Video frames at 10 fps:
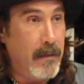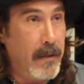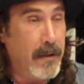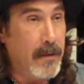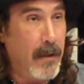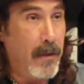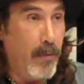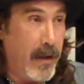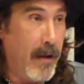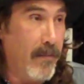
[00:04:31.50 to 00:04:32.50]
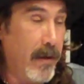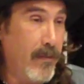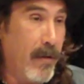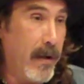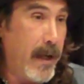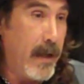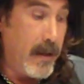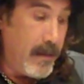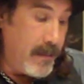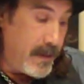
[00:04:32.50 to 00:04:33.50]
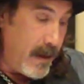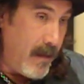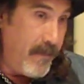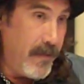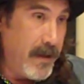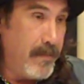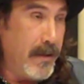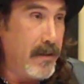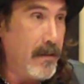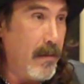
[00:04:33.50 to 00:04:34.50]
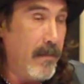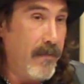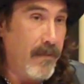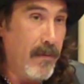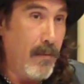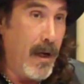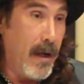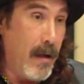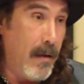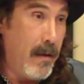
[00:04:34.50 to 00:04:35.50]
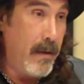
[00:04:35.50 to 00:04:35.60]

he's like a recovering drug addict himself, and he's been sober for a while,